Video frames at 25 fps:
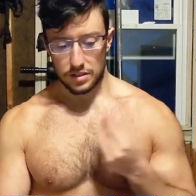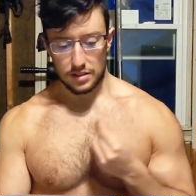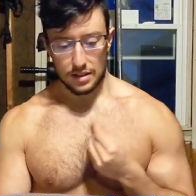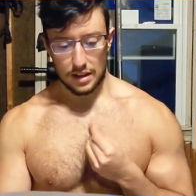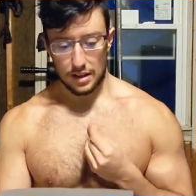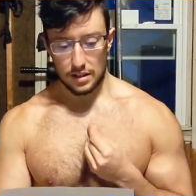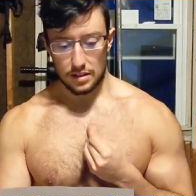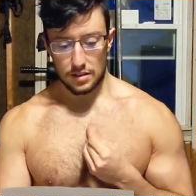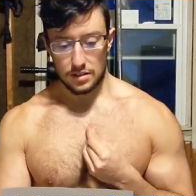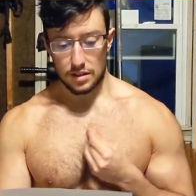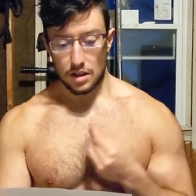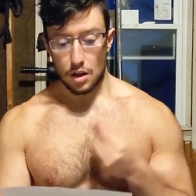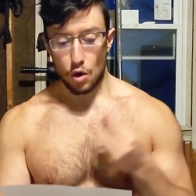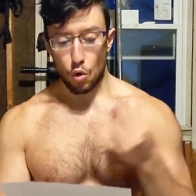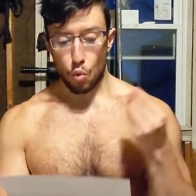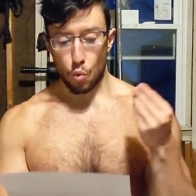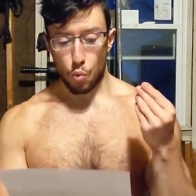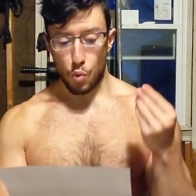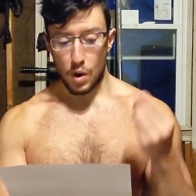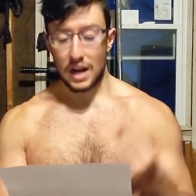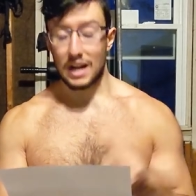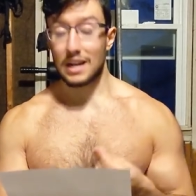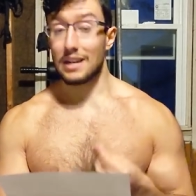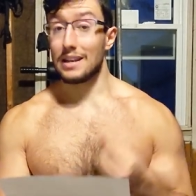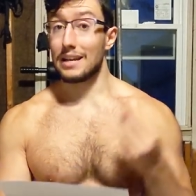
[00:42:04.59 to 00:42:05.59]
sense,
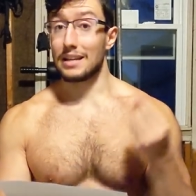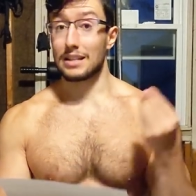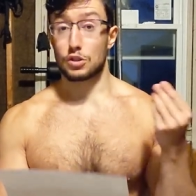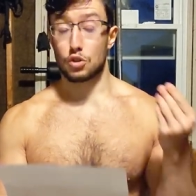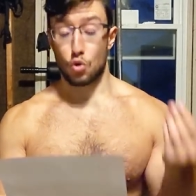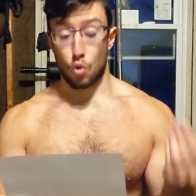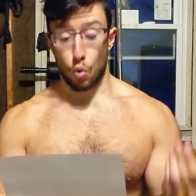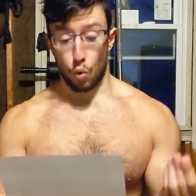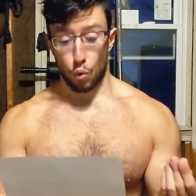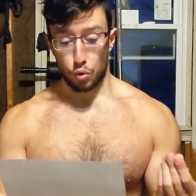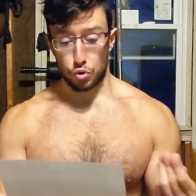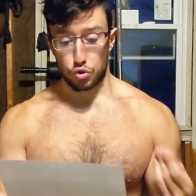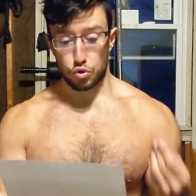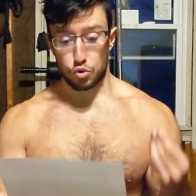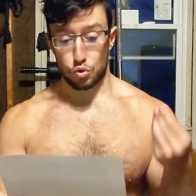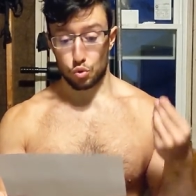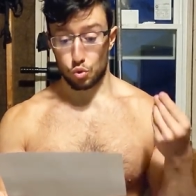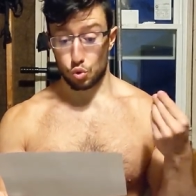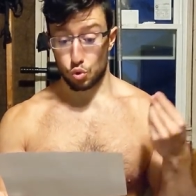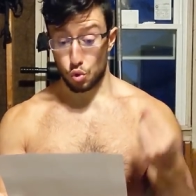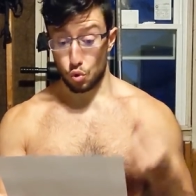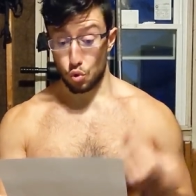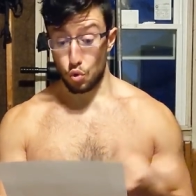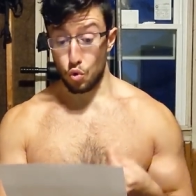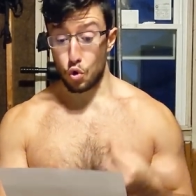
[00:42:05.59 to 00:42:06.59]
weakness courts
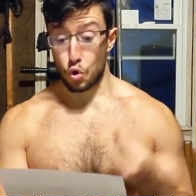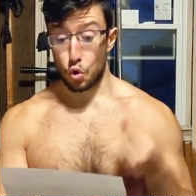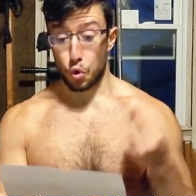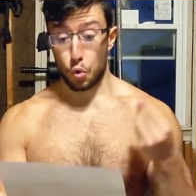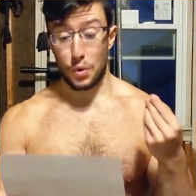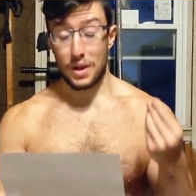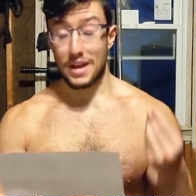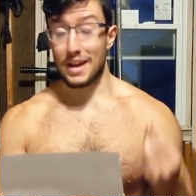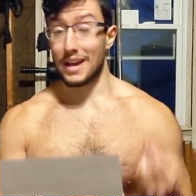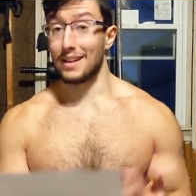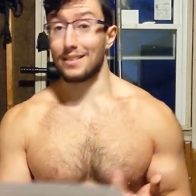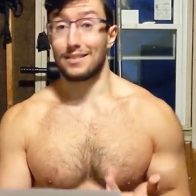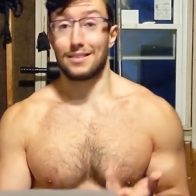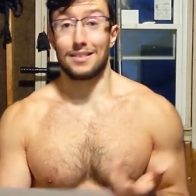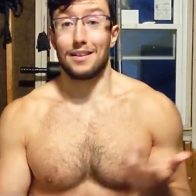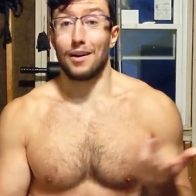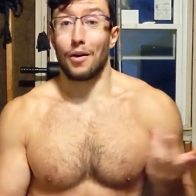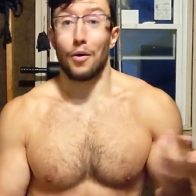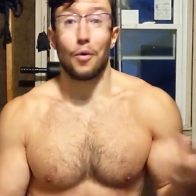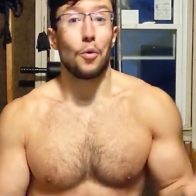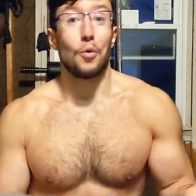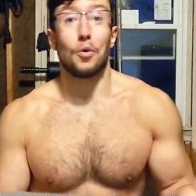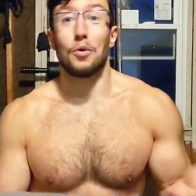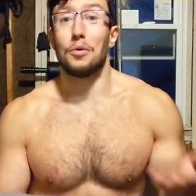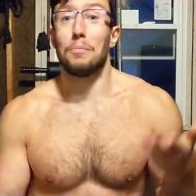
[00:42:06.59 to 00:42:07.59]
do create
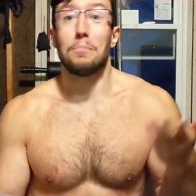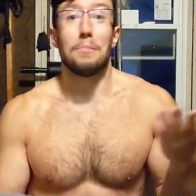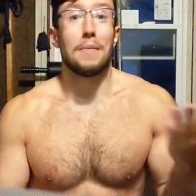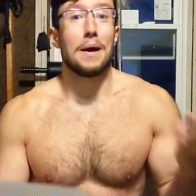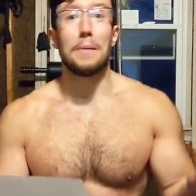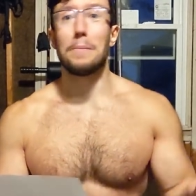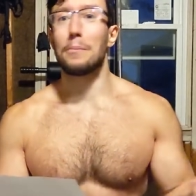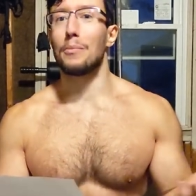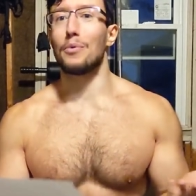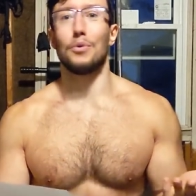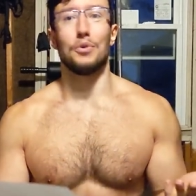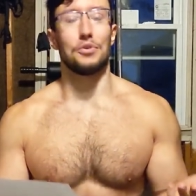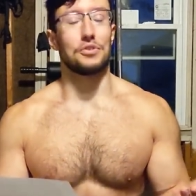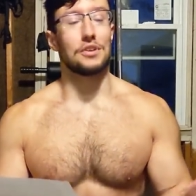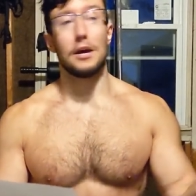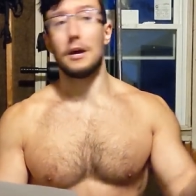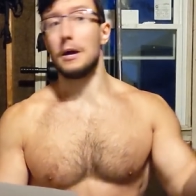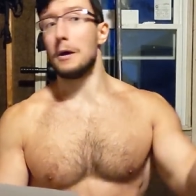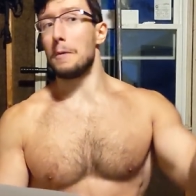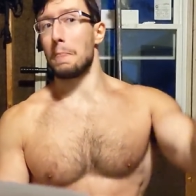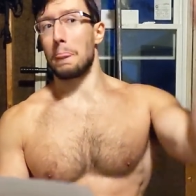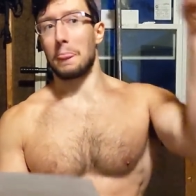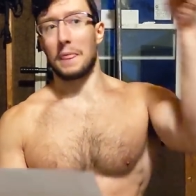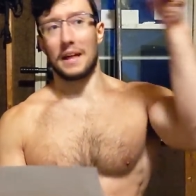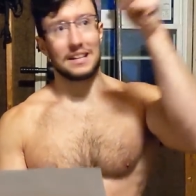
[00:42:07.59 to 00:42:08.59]
their own members.
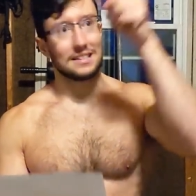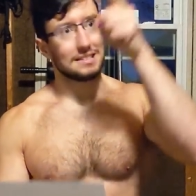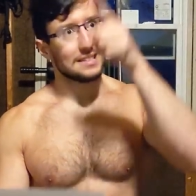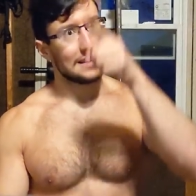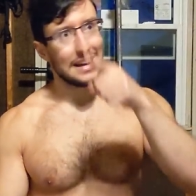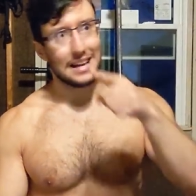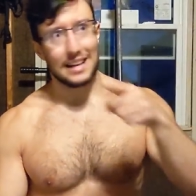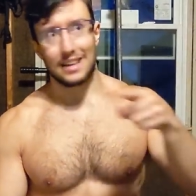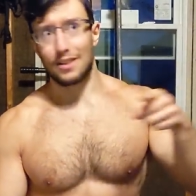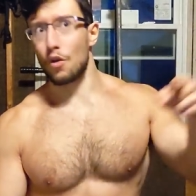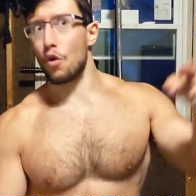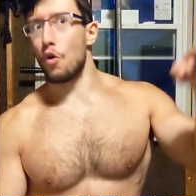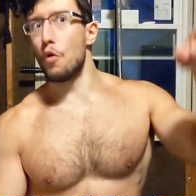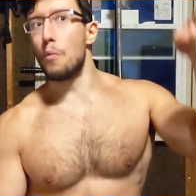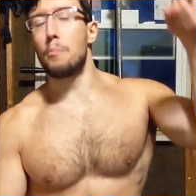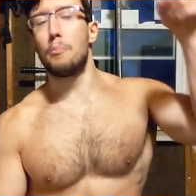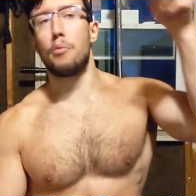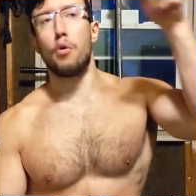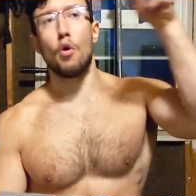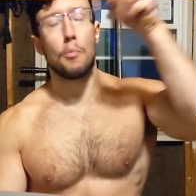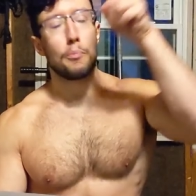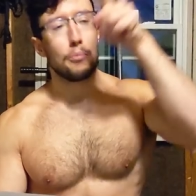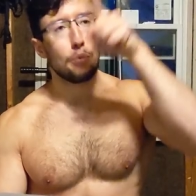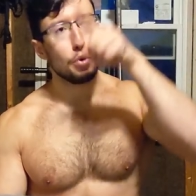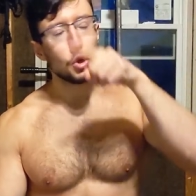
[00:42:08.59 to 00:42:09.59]
It's like a
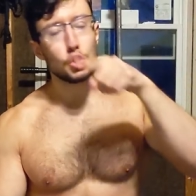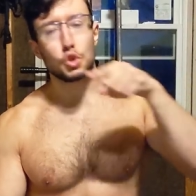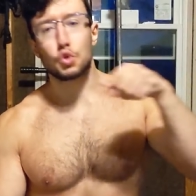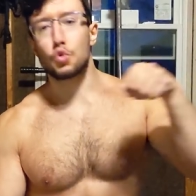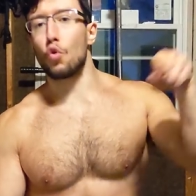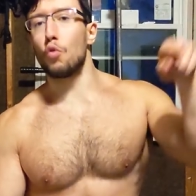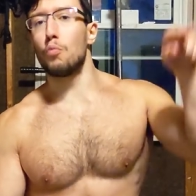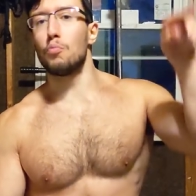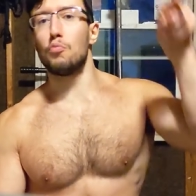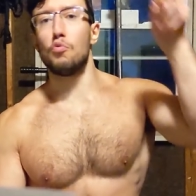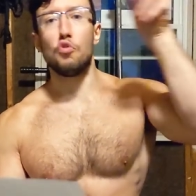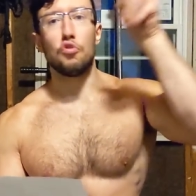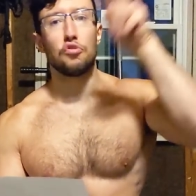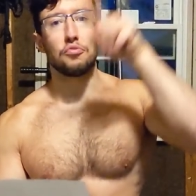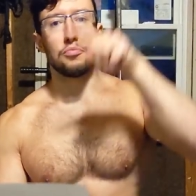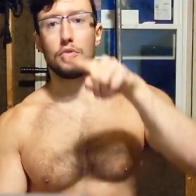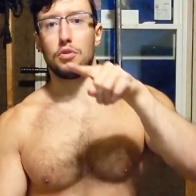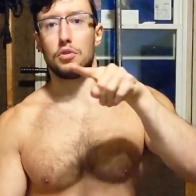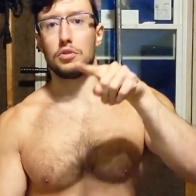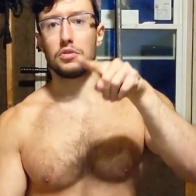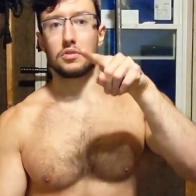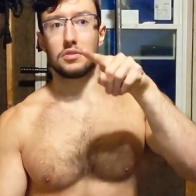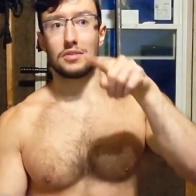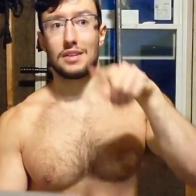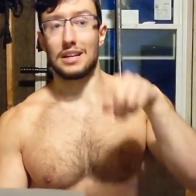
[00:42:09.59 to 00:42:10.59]
perpetual
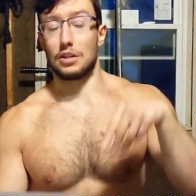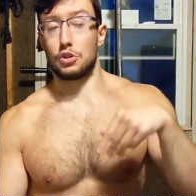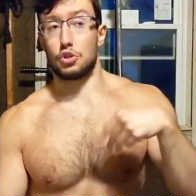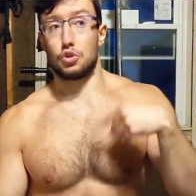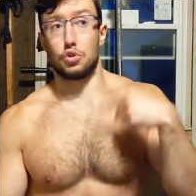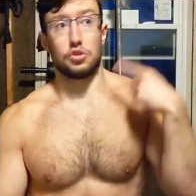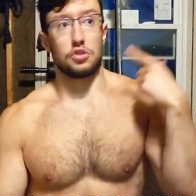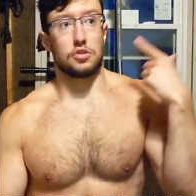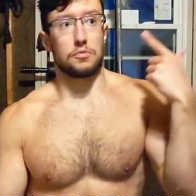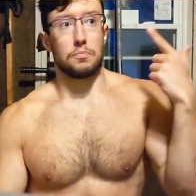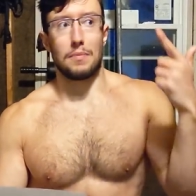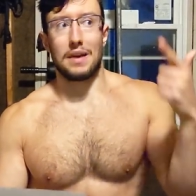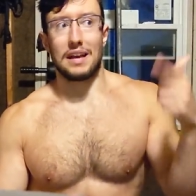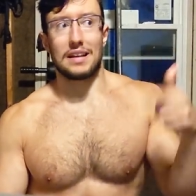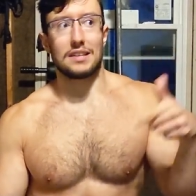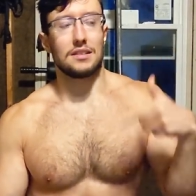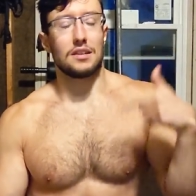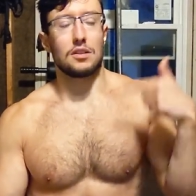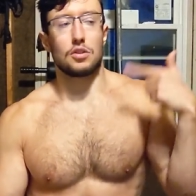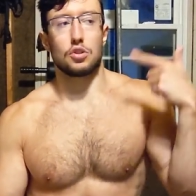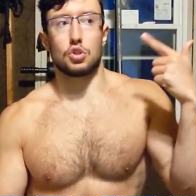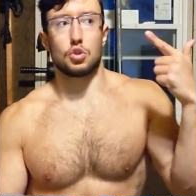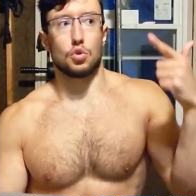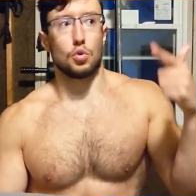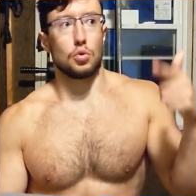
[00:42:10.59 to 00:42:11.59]
movement that just makes
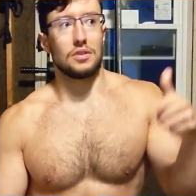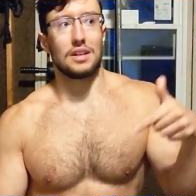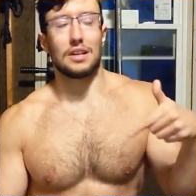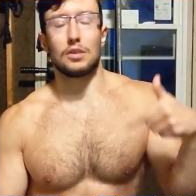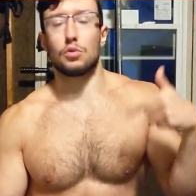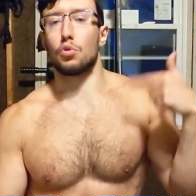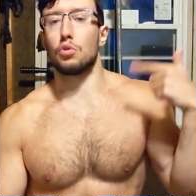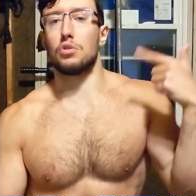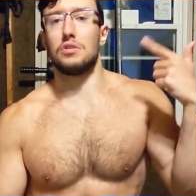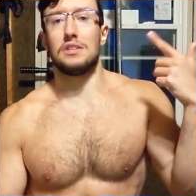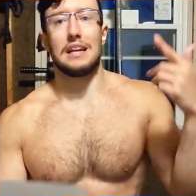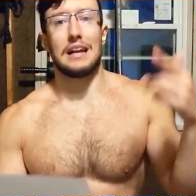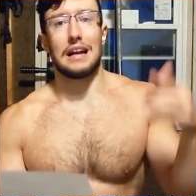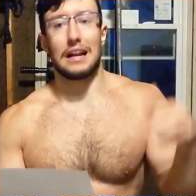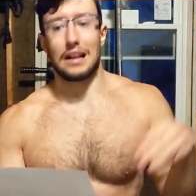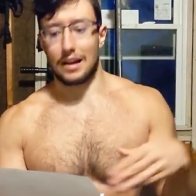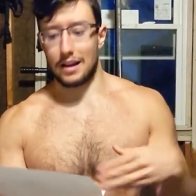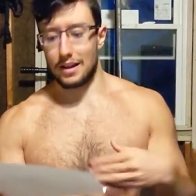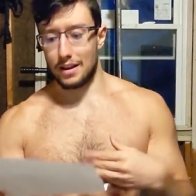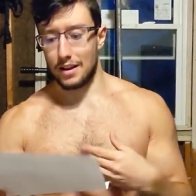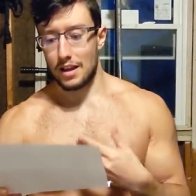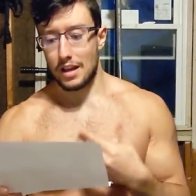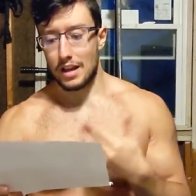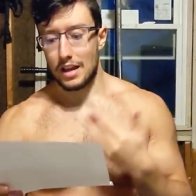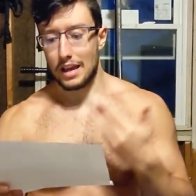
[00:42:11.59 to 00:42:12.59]
it so that the
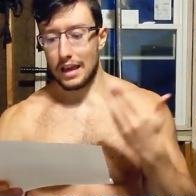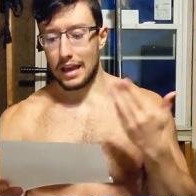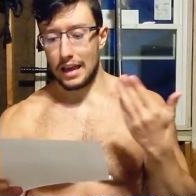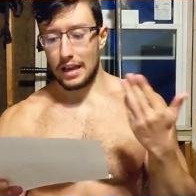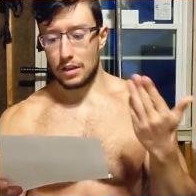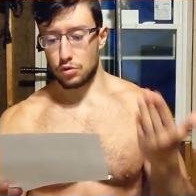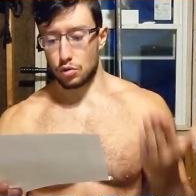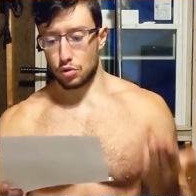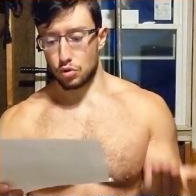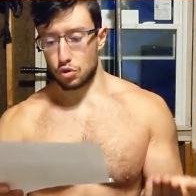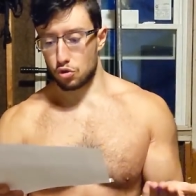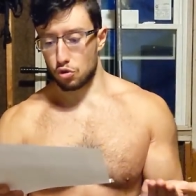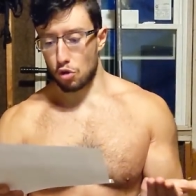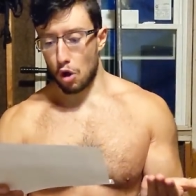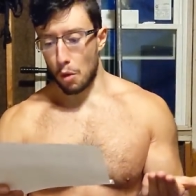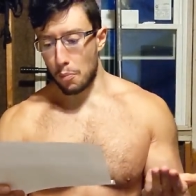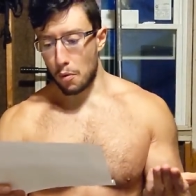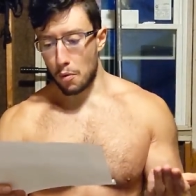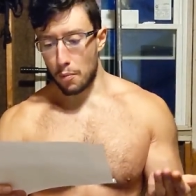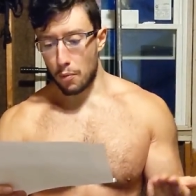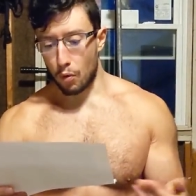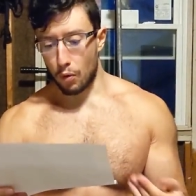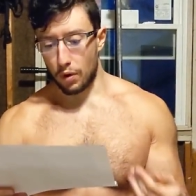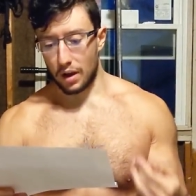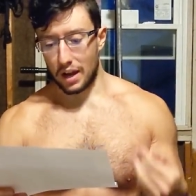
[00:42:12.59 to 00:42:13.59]
decline is
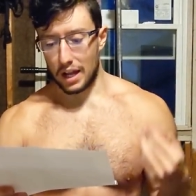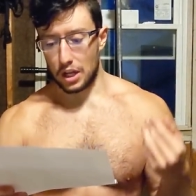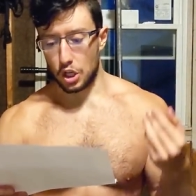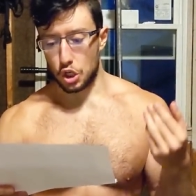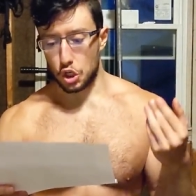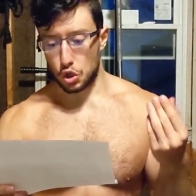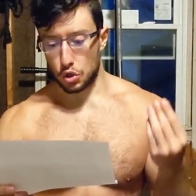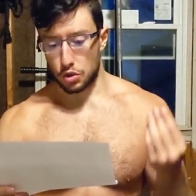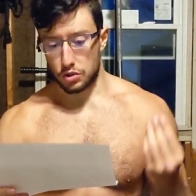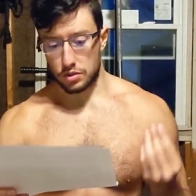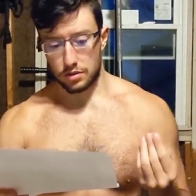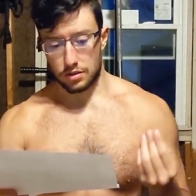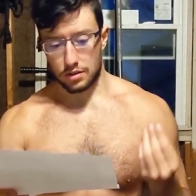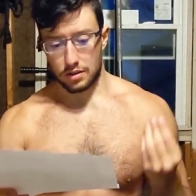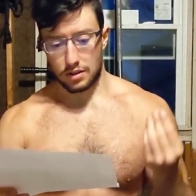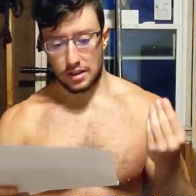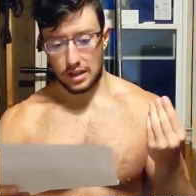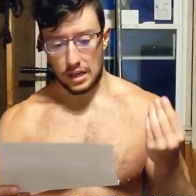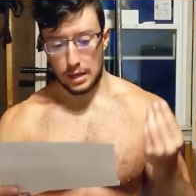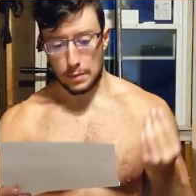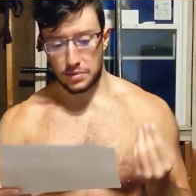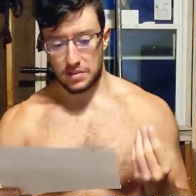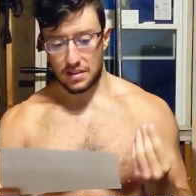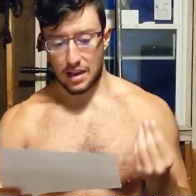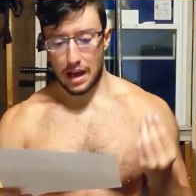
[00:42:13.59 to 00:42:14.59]
unstoppable. It just
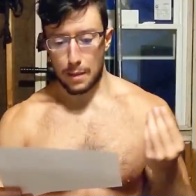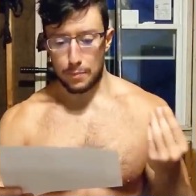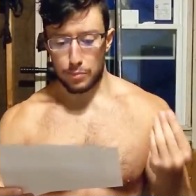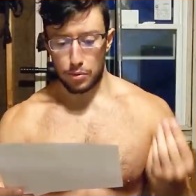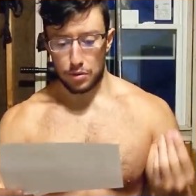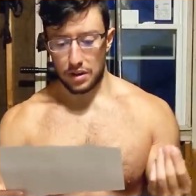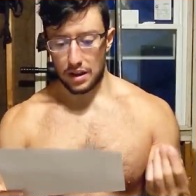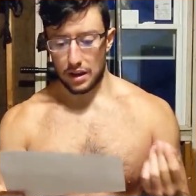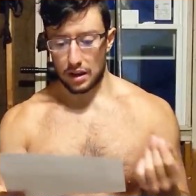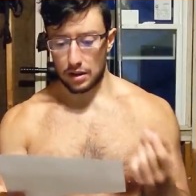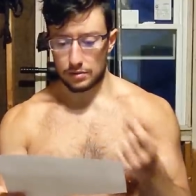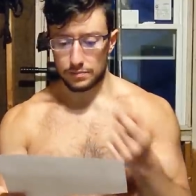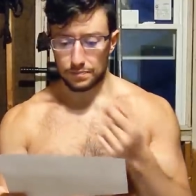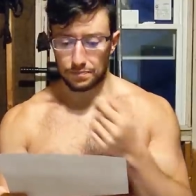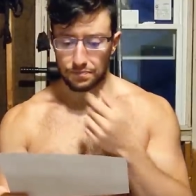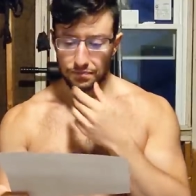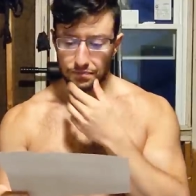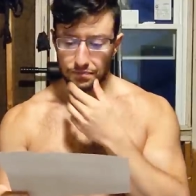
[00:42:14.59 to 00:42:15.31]
keeps happening.